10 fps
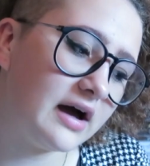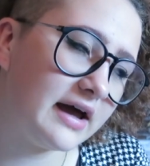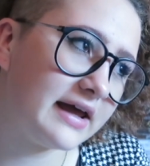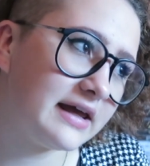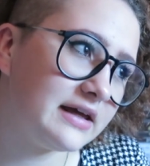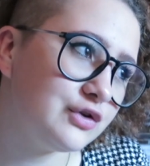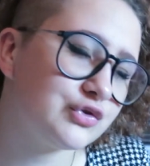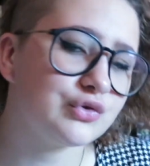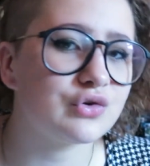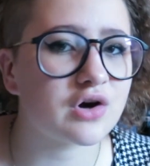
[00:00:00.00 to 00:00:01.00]
I
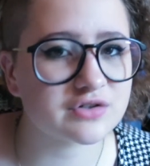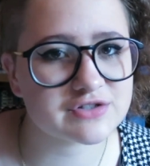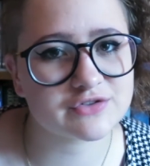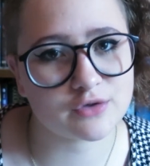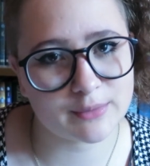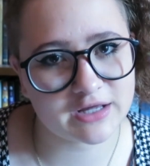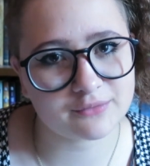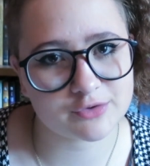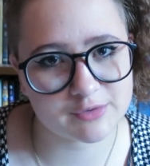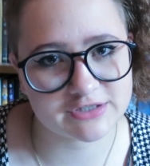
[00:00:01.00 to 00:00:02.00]
do not discriminate
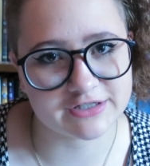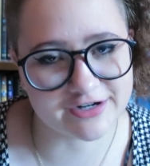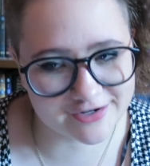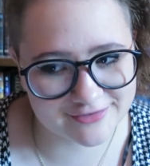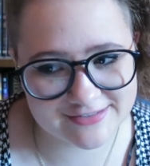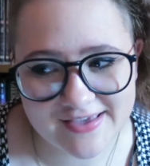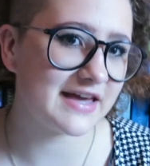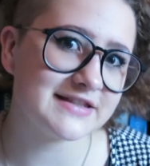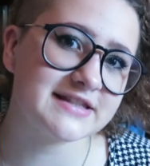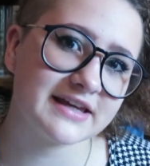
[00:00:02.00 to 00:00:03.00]
with materials.
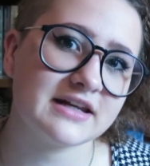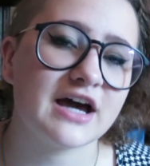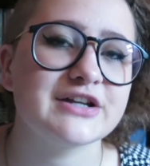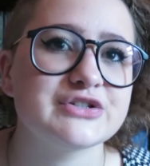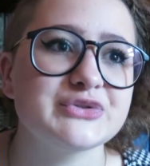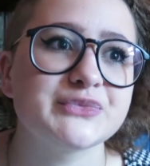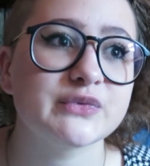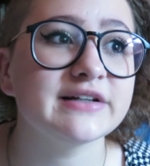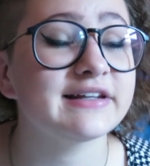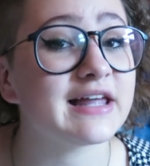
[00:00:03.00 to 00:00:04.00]
That said, I do
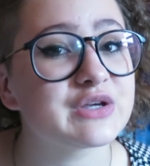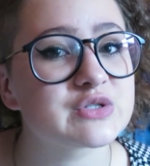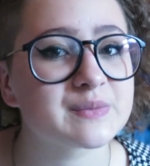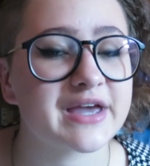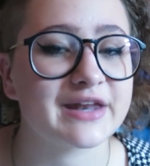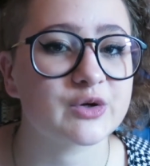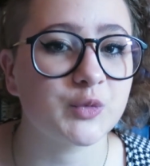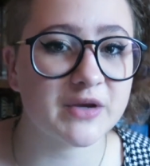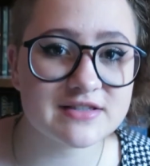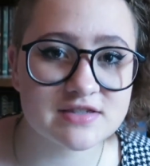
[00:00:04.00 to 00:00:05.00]
really like using mechanical
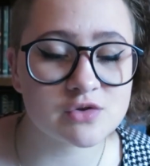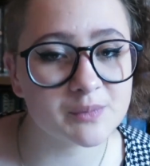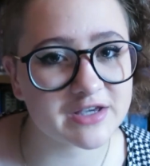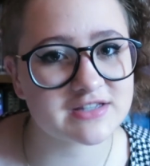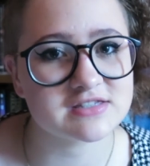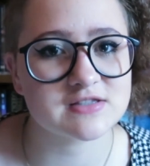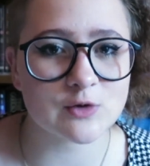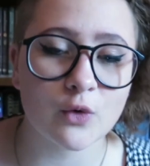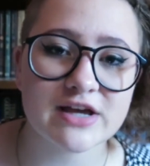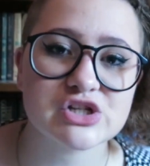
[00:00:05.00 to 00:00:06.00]
pencil because it's
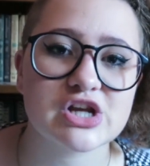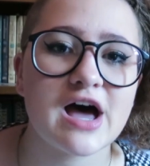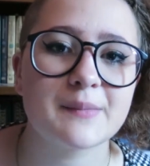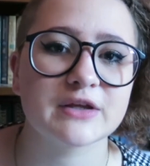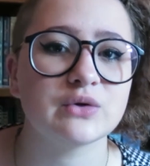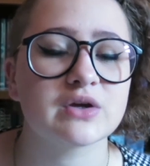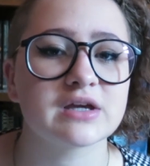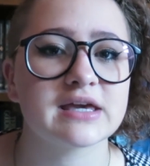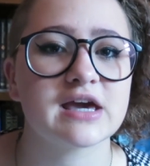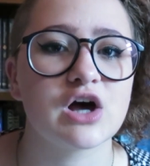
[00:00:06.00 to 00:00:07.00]
always sharp and you can
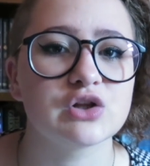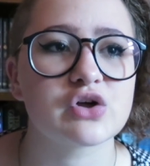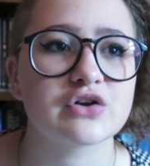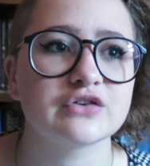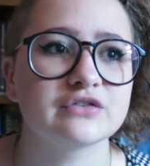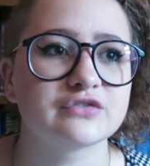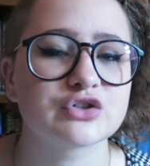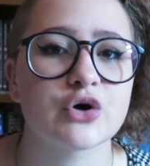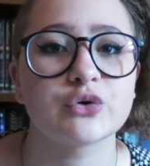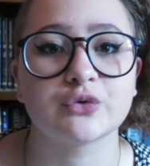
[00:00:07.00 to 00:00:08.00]
get a lot of
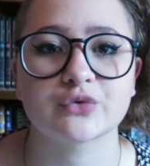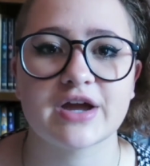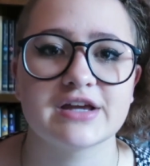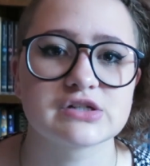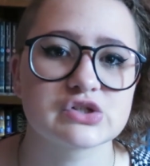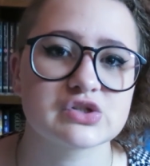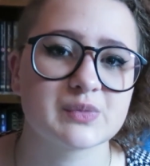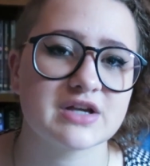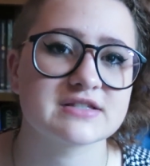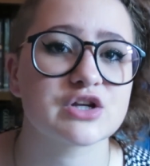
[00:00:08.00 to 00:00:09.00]
tonal range
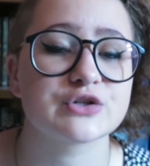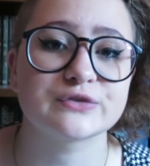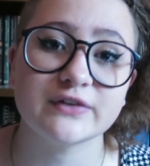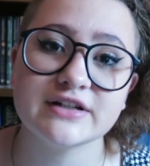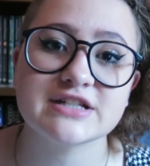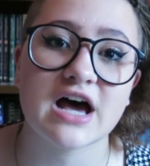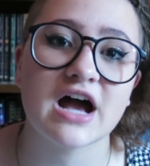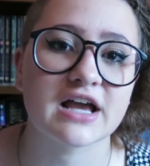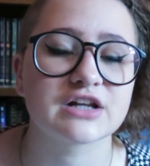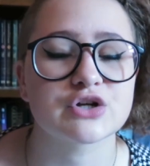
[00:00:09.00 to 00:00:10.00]
because it goes very
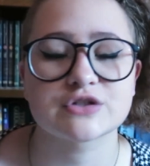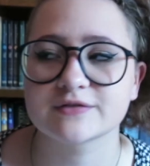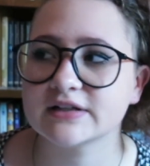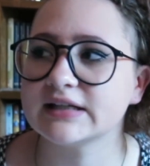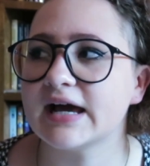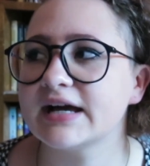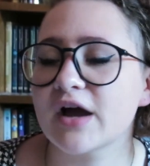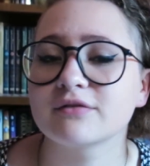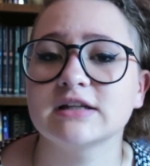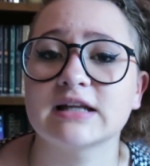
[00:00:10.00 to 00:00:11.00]
dark and it goes very light.
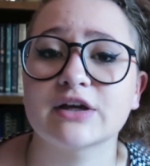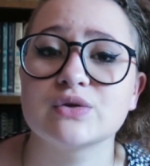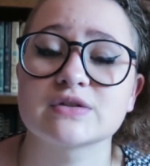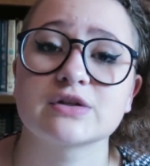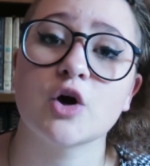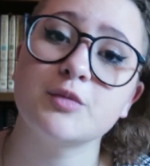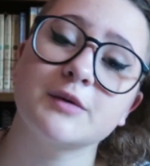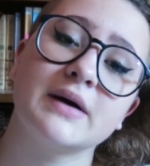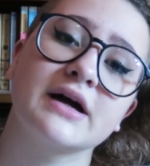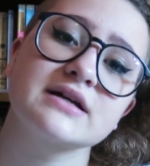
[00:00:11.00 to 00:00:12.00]
I really like using
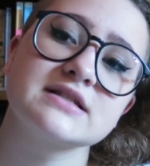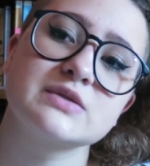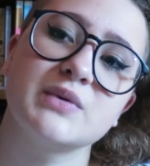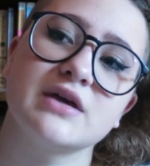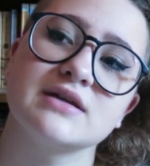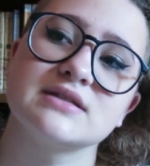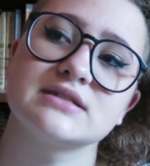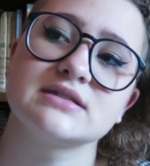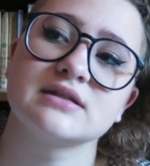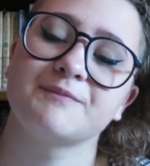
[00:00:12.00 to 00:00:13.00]
Copic markers
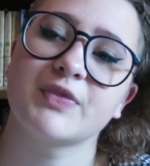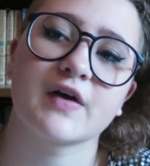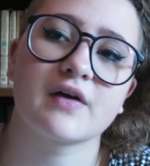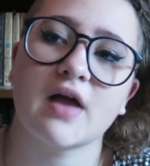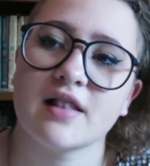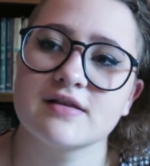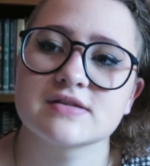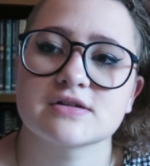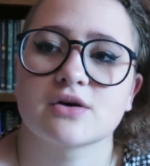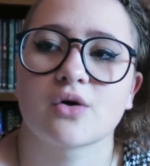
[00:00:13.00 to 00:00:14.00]
because the
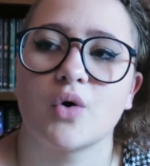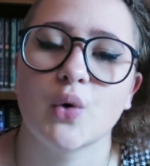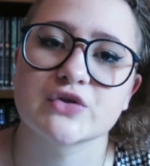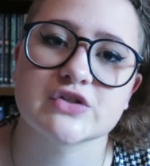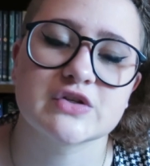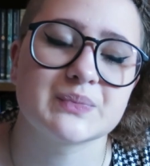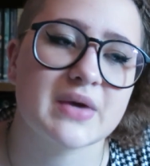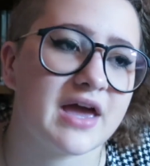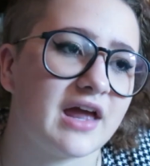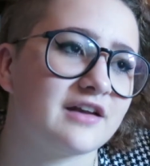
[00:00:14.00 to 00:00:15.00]
colours are awesome
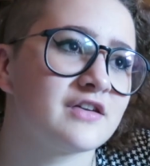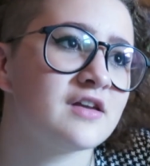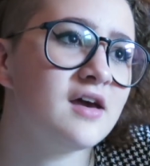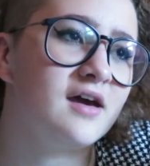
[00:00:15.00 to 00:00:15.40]
and